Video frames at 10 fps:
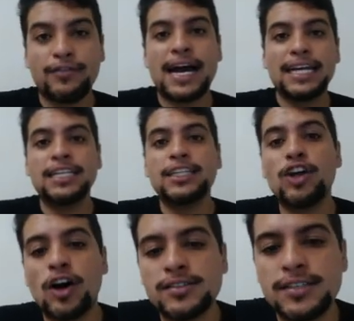I need the
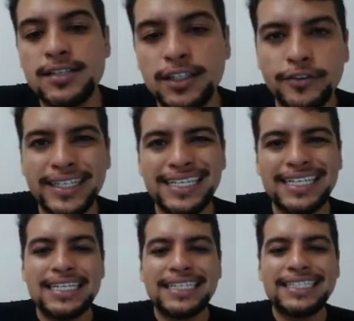auxiliary
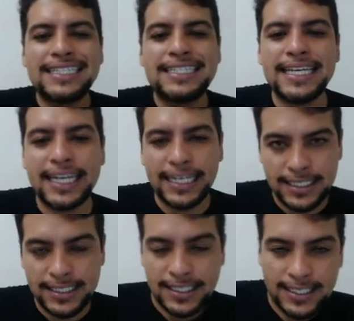
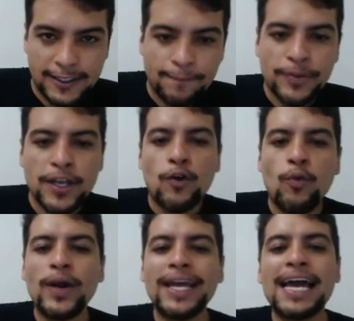didn't.
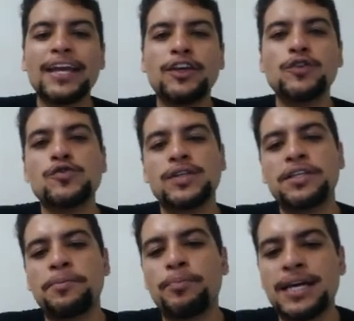When I use
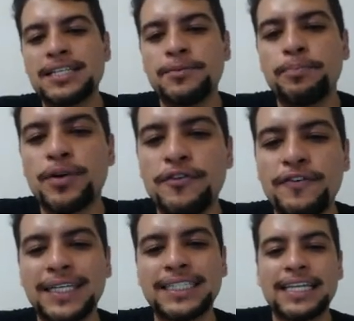in the present
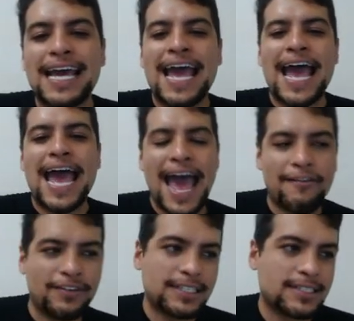perfect,
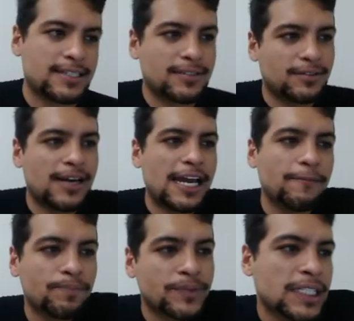haven't,
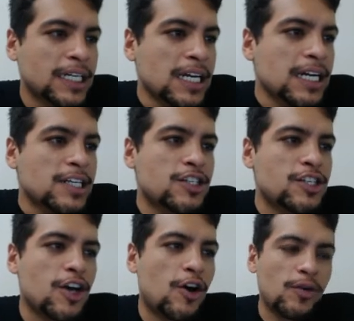right?
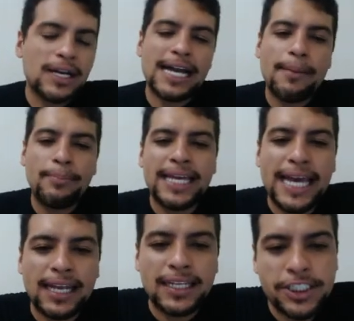So,
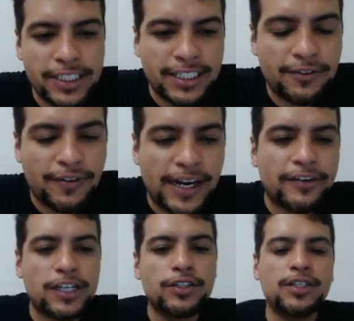Gabriela, she did
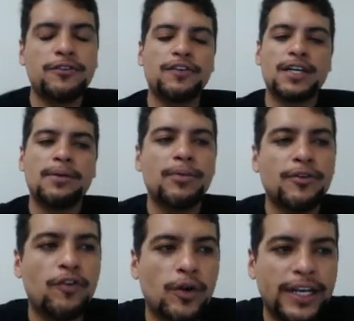very good for number
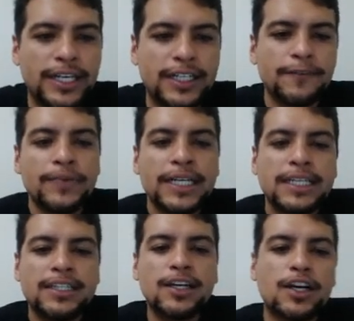four here.
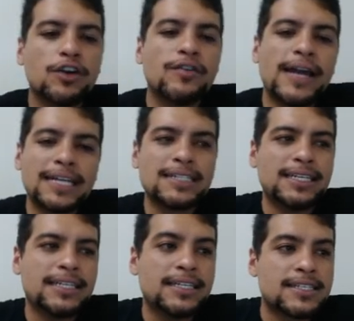The
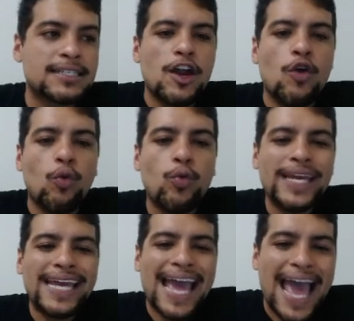correct is,
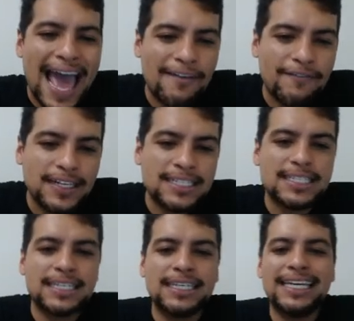we haven't